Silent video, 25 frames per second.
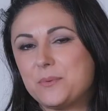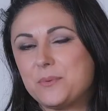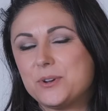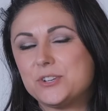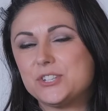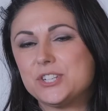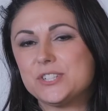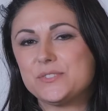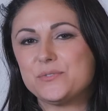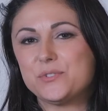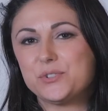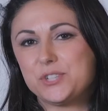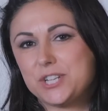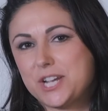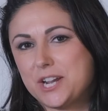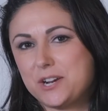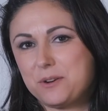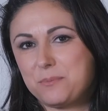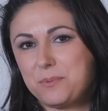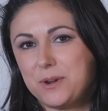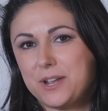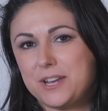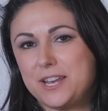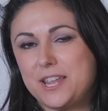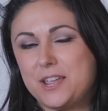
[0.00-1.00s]
which is for
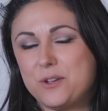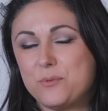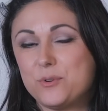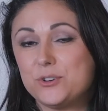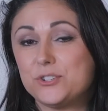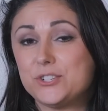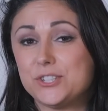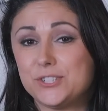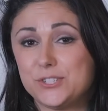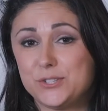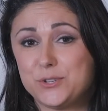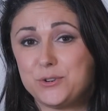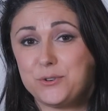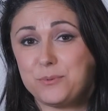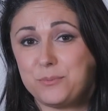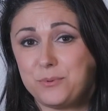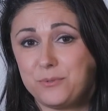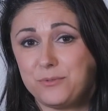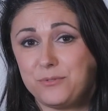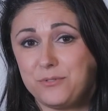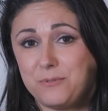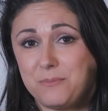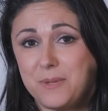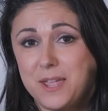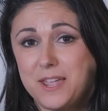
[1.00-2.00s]
darker brown hair, which is
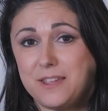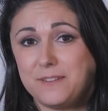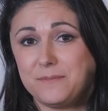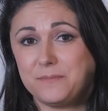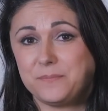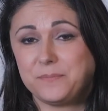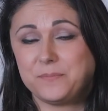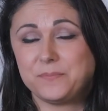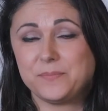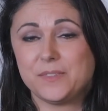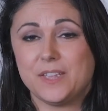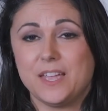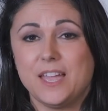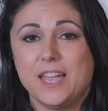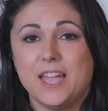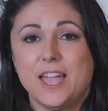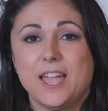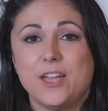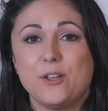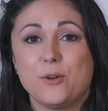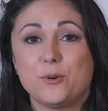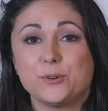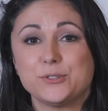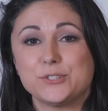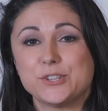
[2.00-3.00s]
suitable for me.
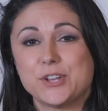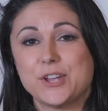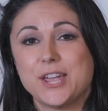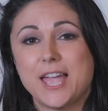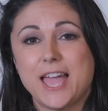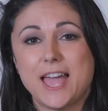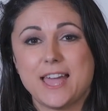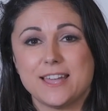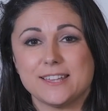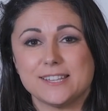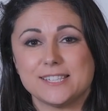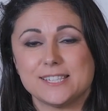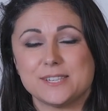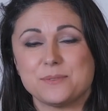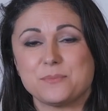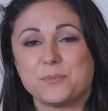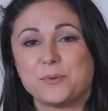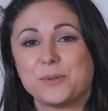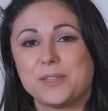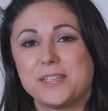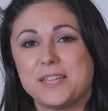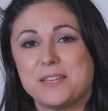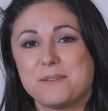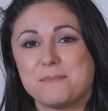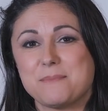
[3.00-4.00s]
It also has some really